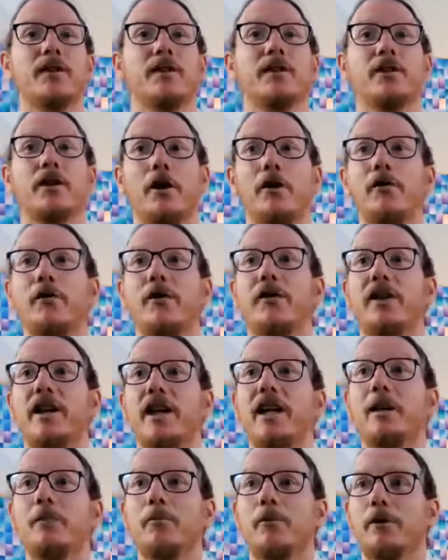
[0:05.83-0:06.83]
and the current
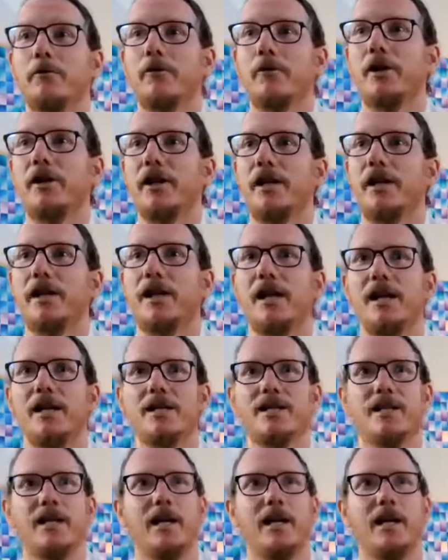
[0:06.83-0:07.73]
theme we're running is,